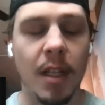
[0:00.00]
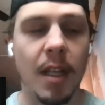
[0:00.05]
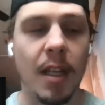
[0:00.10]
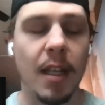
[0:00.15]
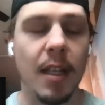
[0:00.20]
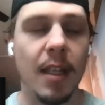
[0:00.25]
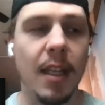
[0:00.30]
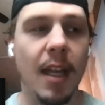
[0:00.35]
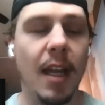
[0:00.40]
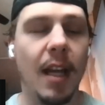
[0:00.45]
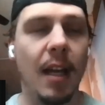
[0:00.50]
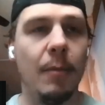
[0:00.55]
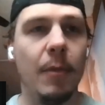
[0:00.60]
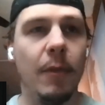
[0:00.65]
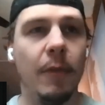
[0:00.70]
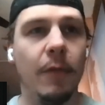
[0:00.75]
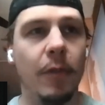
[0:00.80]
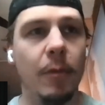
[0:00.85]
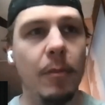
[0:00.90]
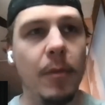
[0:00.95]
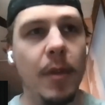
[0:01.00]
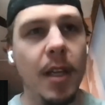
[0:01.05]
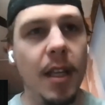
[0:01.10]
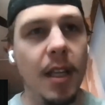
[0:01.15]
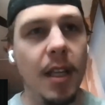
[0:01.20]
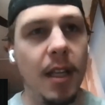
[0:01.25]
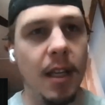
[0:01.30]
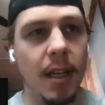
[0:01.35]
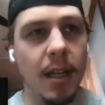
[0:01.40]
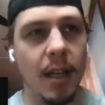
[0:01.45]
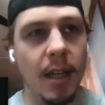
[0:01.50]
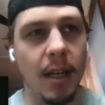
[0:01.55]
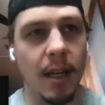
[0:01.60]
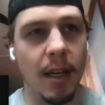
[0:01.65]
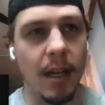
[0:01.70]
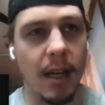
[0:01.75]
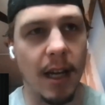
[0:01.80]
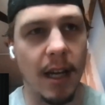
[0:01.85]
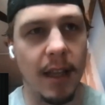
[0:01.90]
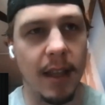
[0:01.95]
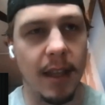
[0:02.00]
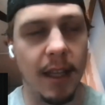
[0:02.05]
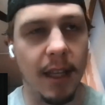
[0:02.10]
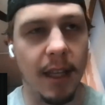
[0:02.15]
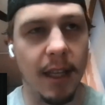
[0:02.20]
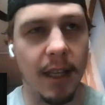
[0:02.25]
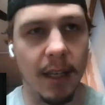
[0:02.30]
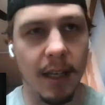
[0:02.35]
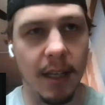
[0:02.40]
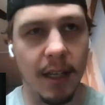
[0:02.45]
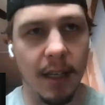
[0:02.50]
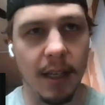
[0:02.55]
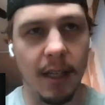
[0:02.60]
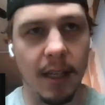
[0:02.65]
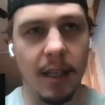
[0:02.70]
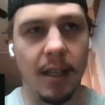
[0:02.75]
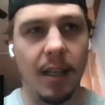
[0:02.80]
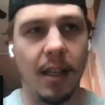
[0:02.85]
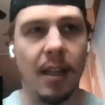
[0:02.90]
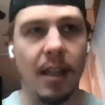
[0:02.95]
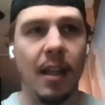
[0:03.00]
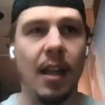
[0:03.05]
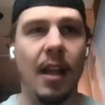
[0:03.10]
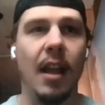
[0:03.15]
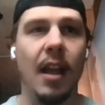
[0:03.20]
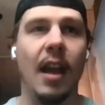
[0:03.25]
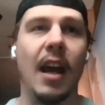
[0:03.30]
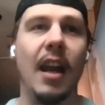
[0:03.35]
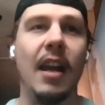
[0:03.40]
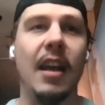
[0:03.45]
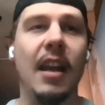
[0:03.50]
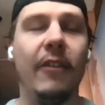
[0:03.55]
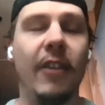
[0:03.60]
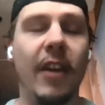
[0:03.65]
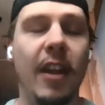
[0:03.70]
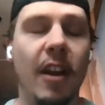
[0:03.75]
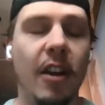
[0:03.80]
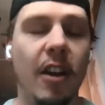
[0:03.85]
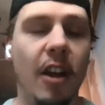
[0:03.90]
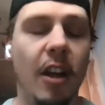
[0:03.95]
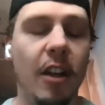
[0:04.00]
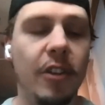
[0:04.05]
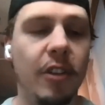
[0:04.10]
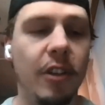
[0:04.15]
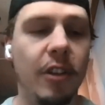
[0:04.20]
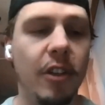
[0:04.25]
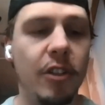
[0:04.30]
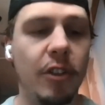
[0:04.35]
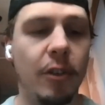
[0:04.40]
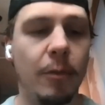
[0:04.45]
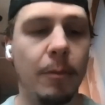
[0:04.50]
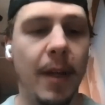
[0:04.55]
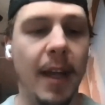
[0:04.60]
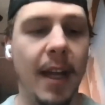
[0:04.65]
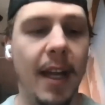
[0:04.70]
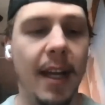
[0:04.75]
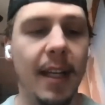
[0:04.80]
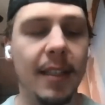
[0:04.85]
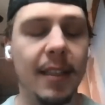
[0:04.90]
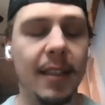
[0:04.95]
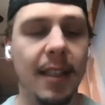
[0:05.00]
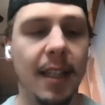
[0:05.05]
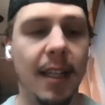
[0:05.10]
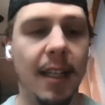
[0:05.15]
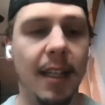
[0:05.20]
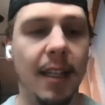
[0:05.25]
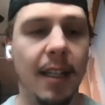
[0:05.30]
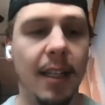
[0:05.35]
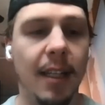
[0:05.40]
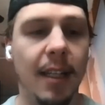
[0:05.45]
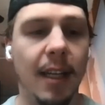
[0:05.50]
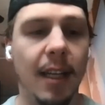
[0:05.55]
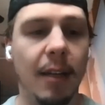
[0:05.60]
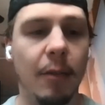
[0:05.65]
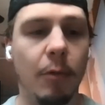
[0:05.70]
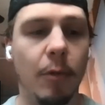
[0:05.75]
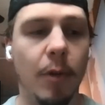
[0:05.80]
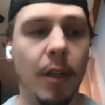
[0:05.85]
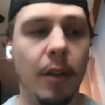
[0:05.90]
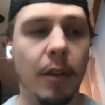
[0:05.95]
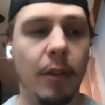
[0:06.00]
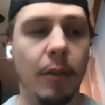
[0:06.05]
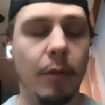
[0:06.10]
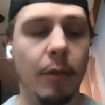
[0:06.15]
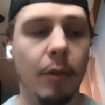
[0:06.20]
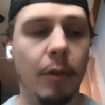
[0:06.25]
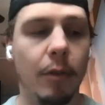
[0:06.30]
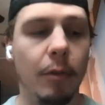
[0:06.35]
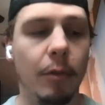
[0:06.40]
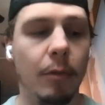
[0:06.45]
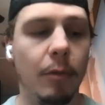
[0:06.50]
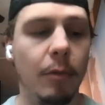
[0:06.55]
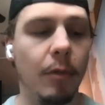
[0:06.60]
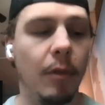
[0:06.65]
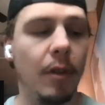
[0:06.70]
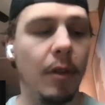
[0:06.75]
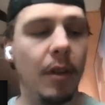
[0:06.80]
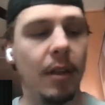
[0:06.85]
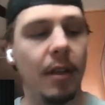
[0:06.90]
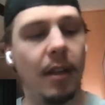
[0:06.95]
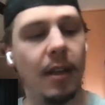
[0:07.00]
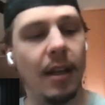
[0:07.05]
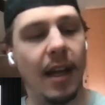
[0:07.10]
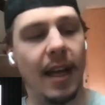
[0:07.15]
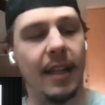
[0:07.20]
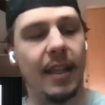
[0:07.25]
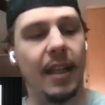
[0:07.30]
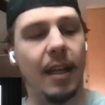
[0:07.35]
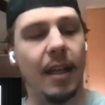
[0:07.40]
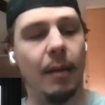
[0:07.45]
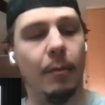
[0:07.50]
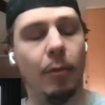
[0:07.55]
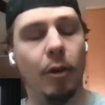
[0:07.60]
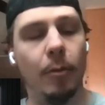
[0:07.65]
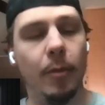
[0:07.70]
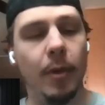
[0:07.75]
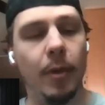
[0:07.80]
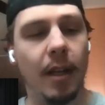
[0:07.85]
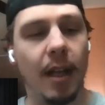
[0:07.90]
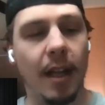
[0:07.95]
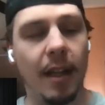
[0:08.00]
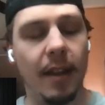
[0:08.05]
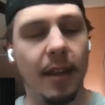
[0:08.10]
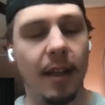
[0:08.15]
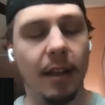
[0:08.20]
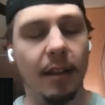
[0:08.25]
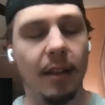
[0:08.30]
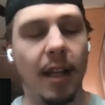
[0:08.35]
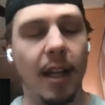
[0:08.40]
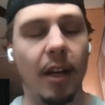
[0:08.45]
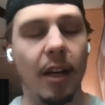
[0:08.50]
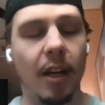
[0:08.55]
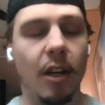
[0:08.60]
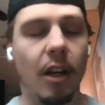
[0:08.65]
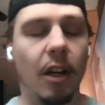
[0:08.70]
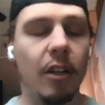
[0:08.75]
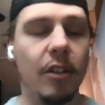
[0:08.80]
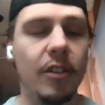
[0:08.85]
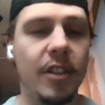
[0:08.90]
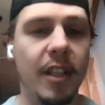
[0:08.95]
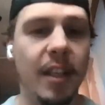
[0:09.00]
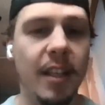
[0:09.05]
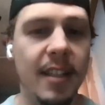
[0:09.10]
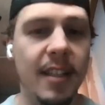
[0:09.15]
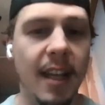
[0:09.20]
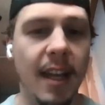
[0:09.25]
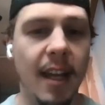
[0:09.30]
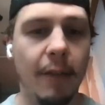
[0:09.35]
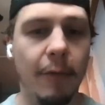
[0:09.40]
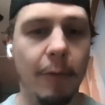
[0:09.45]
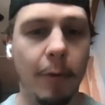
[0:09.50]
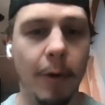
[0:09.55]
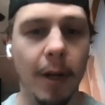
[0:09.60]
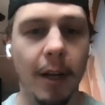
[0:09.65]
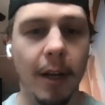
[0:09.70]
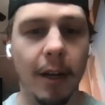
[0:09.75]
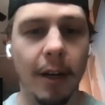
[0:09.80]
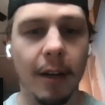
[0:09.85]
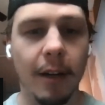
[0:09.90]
Yeah, I mean, for me, I think I definitely had a non-traditional past. I had that moment I think a lot of college kids have where